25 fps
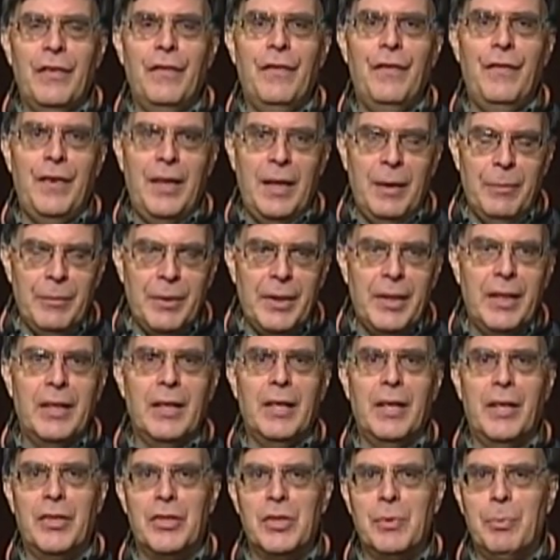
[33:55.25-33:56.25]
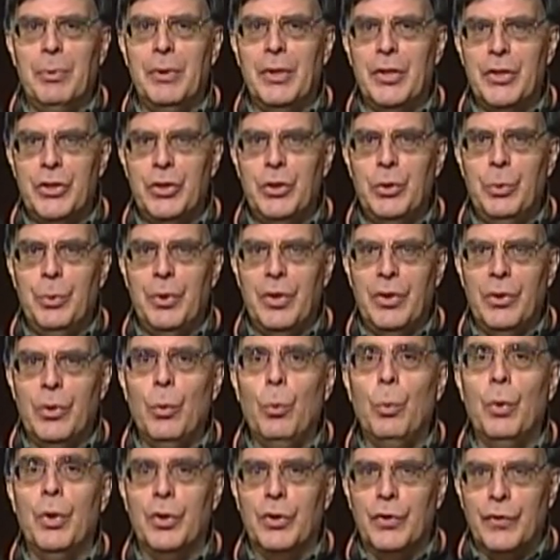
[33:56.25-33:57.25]
the family God has blessed you with, the
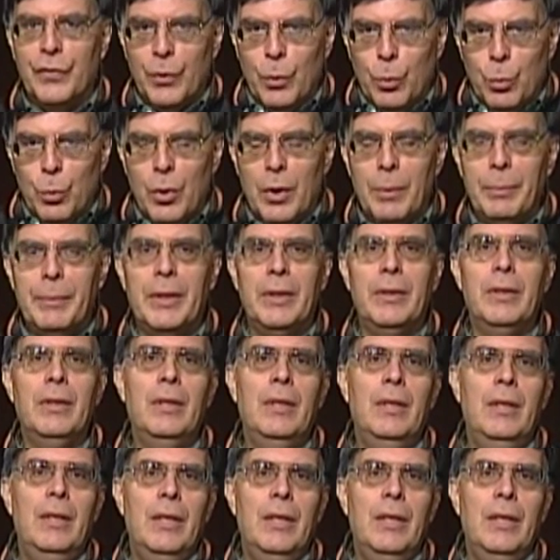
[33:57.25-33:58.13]
wonderful woman